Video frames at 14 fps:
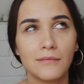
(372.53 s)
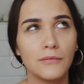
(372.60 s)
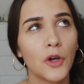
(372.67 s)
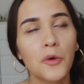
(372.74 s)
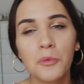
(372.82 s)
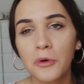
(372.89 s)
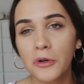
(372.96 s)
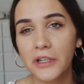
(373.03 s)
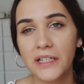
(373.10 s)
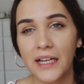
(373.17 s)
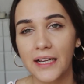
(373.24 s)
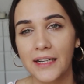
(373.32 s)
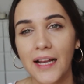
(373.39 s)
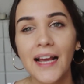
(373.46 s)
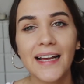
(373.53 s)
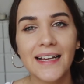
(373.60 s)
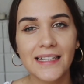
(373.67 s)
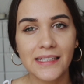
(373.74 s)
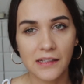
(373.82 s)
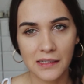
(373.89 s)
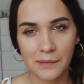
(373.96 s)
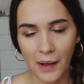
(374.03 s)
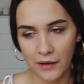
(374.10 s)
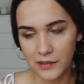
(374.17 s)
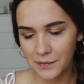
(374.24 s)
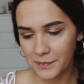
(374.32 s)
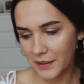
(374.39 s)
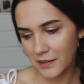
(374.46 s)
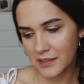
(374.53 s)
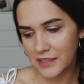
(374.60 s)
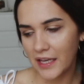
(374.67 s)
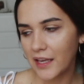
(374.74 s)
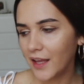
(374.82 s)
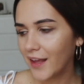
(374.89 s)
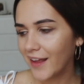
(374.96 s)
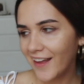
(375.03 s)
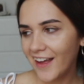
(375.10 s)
no more than £6, because I,